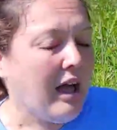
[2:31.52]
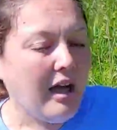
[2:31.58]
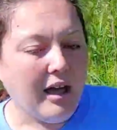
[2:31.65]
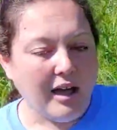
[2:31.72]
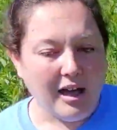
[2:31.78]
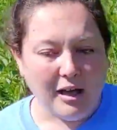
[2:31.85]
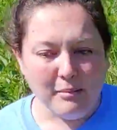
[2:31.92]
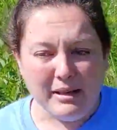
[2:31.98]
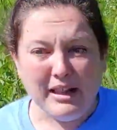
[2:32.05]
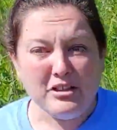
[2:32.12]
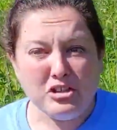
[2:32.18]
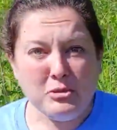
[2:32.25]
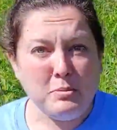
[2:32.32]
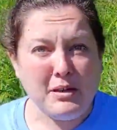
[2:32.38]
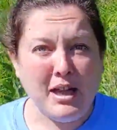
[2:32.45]
And
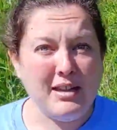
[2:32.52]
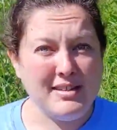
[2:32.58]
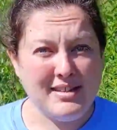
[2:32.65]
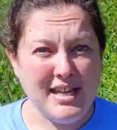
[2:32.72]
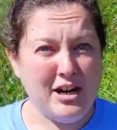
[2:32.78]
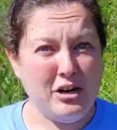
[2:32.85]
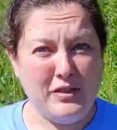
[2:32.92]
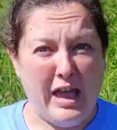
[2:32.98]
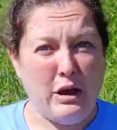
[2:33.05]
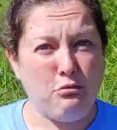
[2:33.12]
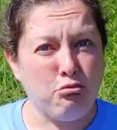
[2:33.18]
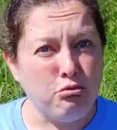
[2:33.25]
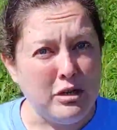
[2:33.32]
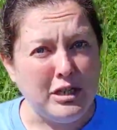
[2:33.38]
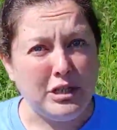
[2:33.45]
that's just because they are that
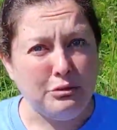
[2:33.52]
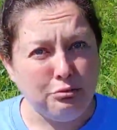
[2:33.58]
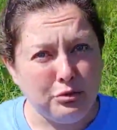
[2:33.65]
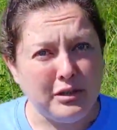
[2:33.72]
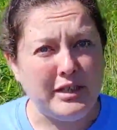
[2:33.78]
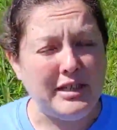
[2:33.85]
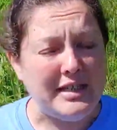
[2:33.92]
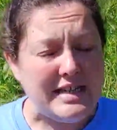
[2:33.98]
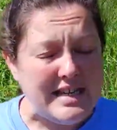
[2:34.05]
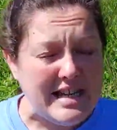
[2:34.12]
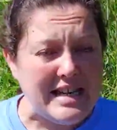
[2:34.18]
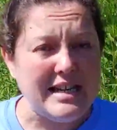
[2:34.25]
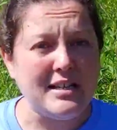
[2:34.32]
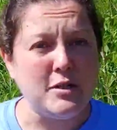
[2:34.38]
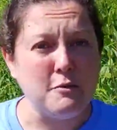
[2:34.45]
really, really
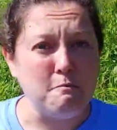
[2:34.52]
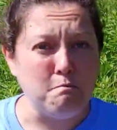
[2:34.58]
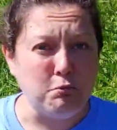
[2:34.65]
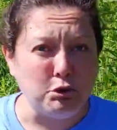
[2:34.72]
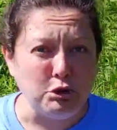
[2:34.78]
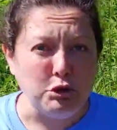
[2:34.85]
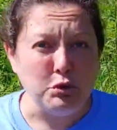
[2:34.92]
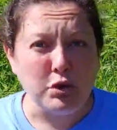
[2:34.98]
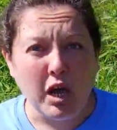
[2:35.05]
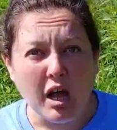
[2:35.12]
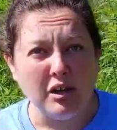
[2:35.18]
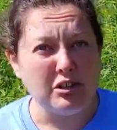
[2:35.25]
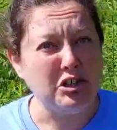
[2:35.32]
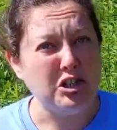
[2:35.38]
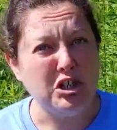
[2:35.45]
neat blue
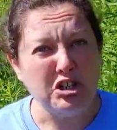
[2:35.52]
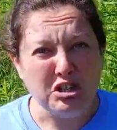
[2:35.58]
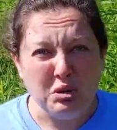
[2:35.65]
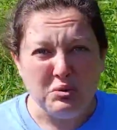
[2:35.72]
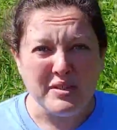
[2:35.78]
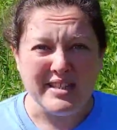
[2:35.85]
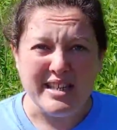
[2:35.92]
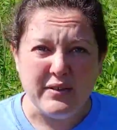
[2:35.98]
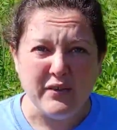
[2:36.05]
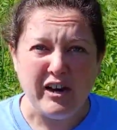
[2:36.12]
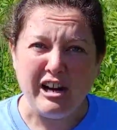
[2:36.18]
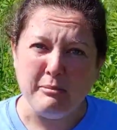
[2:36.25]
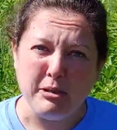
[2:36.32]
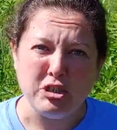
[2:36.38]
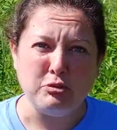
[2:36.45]
color. You don't see
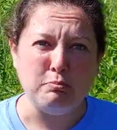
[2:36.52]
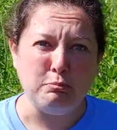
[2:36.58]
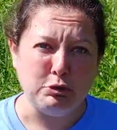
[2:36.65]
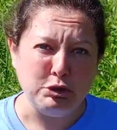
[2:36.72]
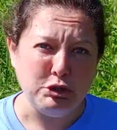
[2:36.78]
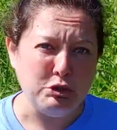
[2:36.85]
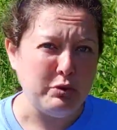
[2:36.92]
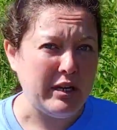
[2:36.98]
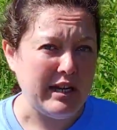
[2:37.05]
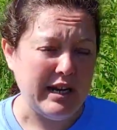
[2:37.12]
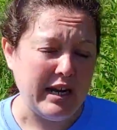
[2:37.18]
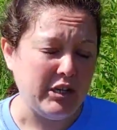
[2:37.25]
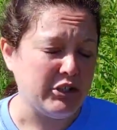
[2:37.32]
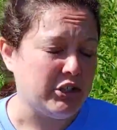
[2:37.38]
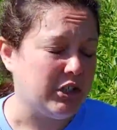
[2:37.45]
very much blue in
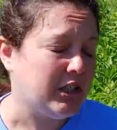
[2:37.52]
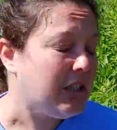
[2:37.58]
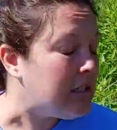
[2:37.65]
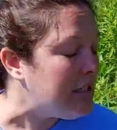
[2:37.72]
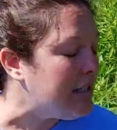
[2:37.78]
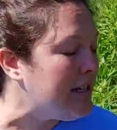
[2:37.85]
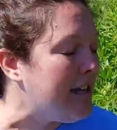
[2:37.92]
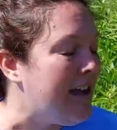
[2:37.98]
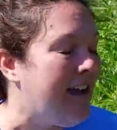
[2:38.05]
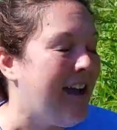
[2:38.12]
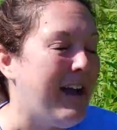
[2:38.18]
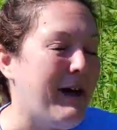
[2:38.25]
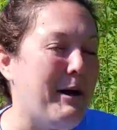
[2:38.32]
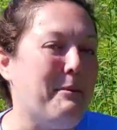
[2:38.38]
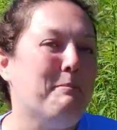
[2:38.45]
nature.
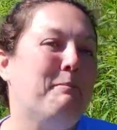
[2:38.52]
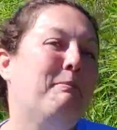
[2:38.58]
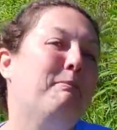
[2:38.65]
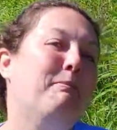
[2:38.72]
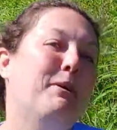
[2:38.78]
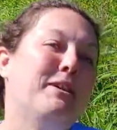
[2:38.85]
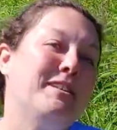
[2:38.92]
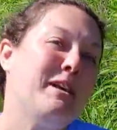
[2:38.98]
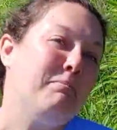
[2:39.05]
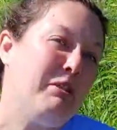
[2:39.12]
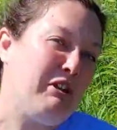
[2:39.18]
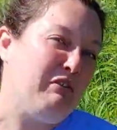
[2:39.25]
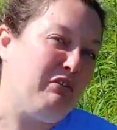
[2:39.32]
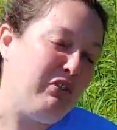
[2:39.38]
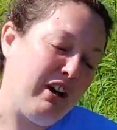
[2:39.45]
But
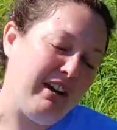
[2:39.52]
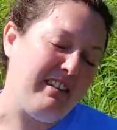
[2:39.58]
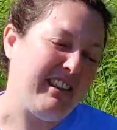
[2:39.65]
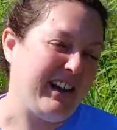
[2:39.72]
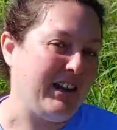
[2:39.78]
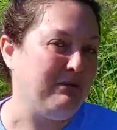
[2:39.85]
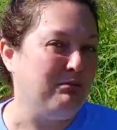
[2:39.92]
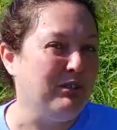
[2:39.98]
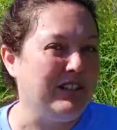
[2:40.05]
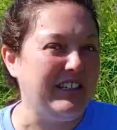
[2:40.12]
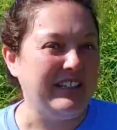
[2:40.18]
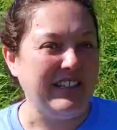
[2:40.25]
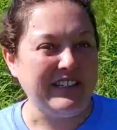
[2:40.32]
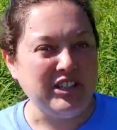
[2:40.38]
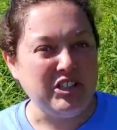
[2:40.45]
something fun that I
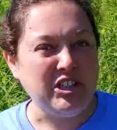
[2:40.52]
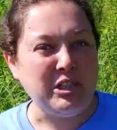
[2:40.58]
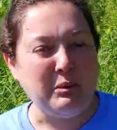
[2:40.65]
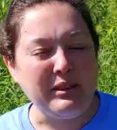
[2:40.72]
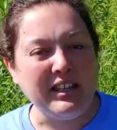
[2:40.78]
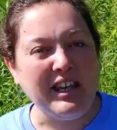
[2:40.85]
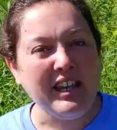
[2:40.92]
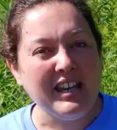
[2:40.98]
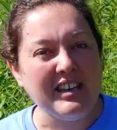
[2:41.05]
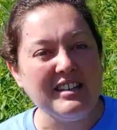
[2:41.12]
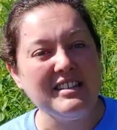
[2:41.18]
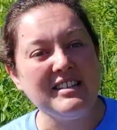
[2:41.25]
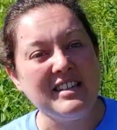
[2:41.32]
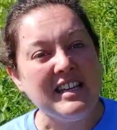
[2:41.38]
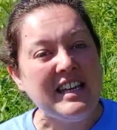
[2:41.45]
really like to share with
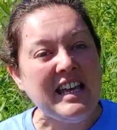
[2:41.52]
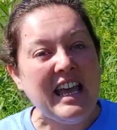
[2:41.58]
kids